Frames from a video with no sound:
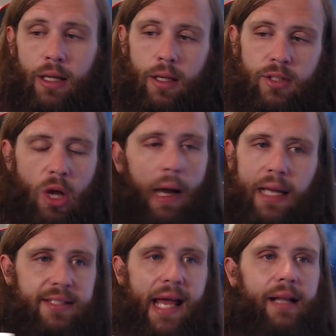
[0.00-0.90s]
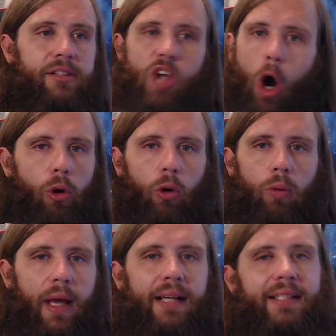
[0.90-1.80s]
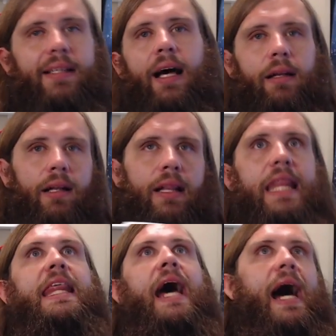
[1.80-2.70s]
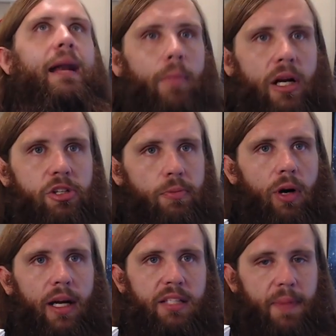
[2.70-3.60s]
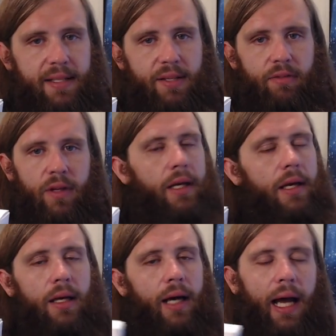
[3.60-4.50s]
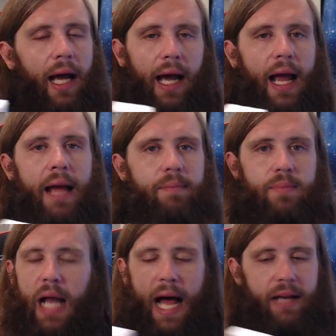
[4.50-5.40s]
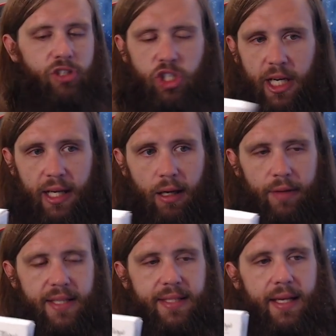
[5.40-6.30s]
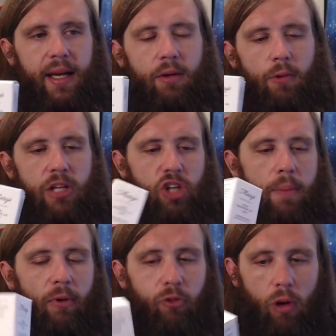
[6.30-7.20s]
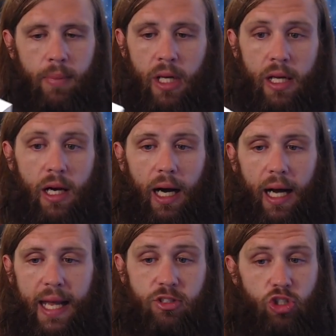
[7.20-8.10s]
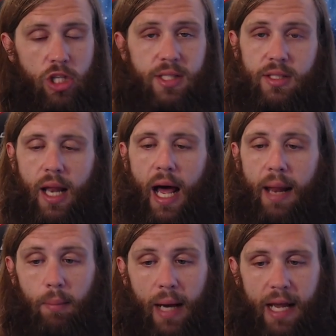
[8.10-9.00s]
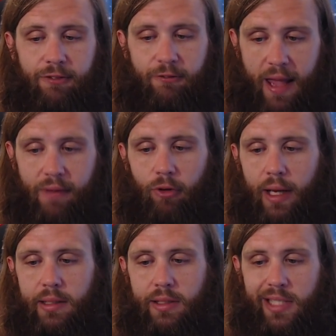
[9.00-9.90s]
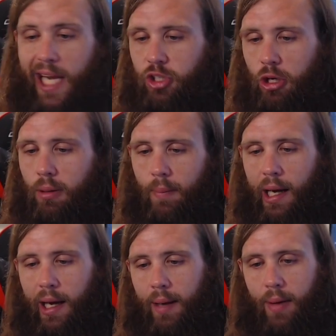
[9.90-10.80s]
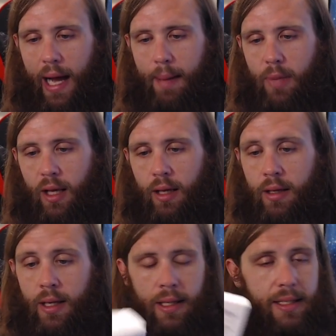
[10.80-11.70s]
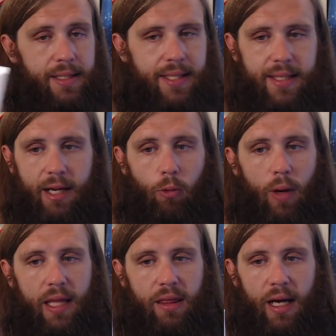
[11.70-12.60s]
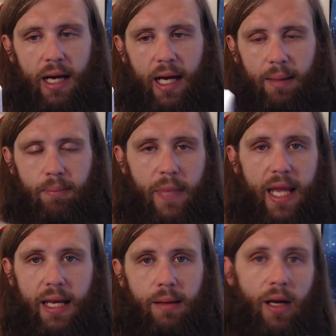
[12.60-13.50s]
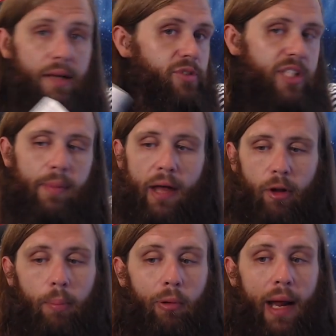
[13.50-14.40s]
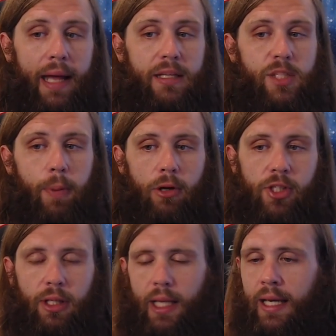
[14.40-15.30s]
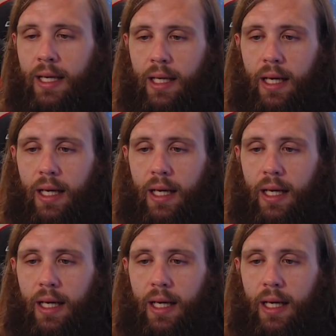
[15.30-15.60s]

So it's not a total, and it's not that much more expensive. I, am not shitting on this in any way, shape, or form. Uh, it's just not my favorite tincture. Um, I'm gonna stick with uh, in some other brands personally.